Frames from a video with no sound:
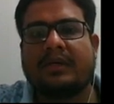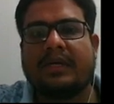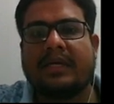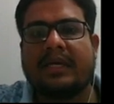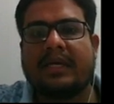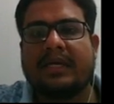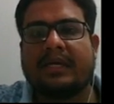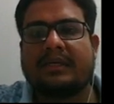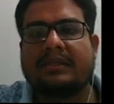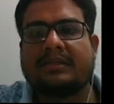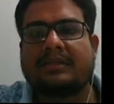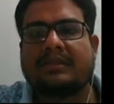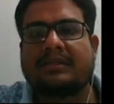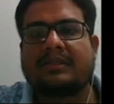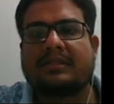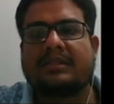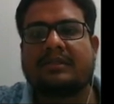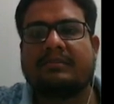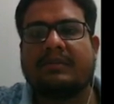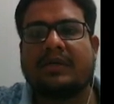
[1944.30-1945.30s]

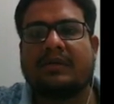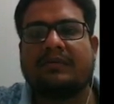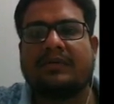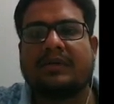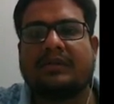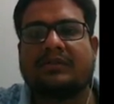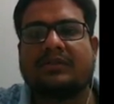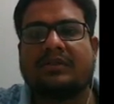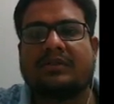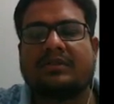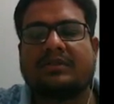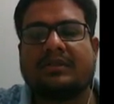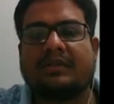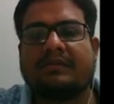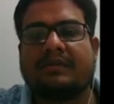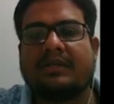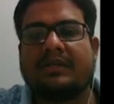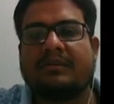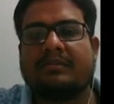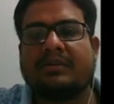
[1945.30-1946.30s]
X manufactures
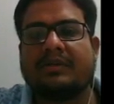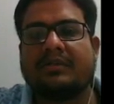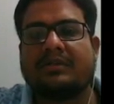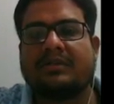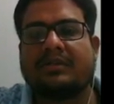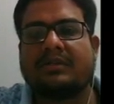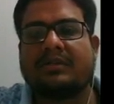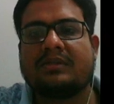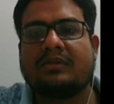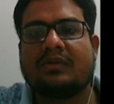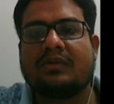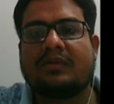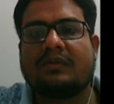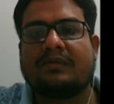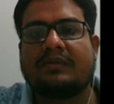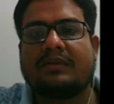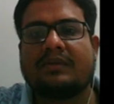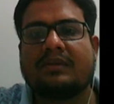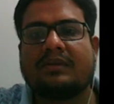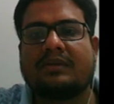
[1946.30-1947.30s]
70%
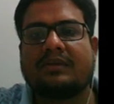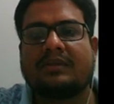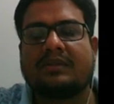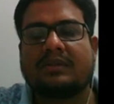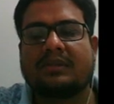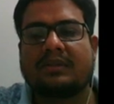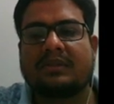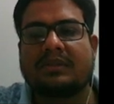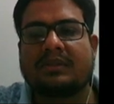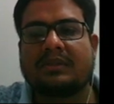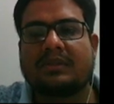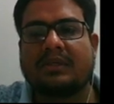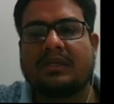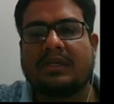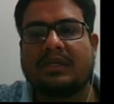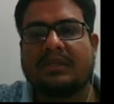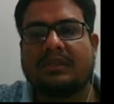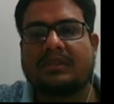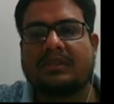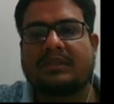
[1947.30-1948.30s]
of the
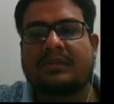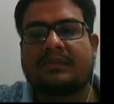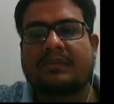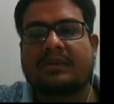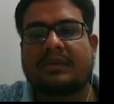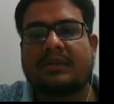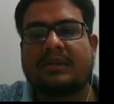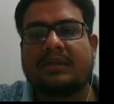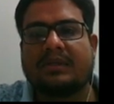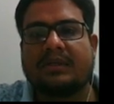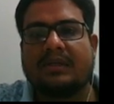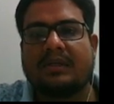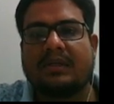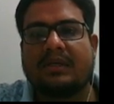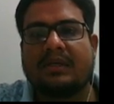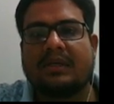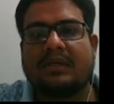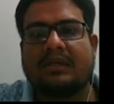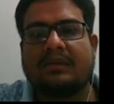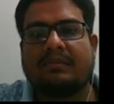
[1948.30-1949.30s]
cars
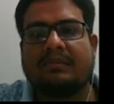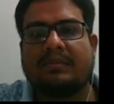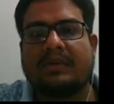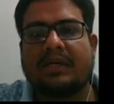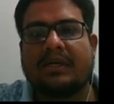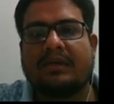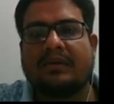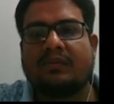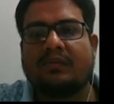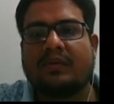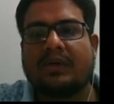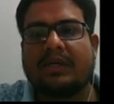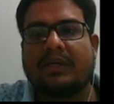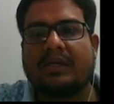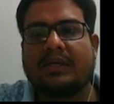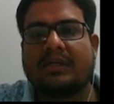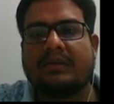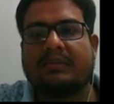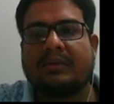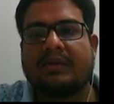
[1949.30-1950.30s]
and plant
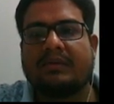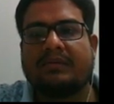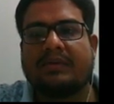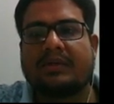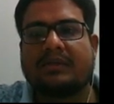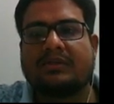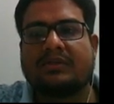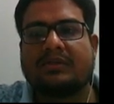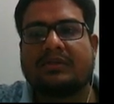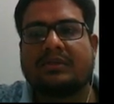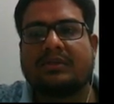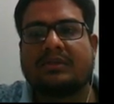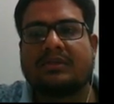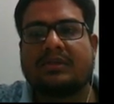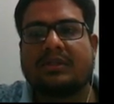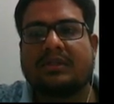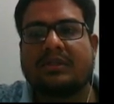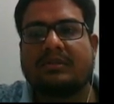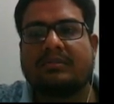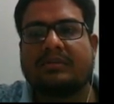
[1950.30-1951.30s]
Y manufactures
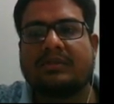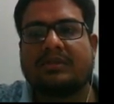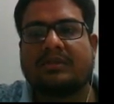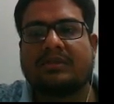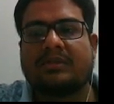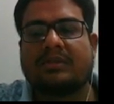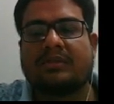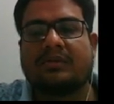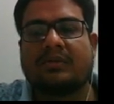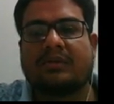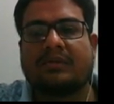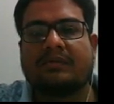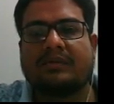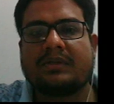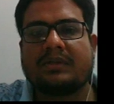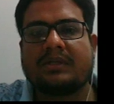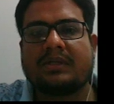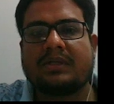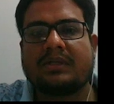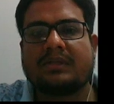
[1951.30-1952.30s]
30% of the
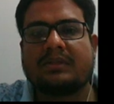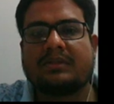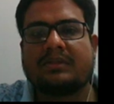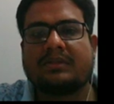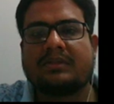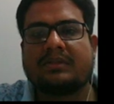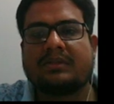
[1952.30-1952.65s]
cars.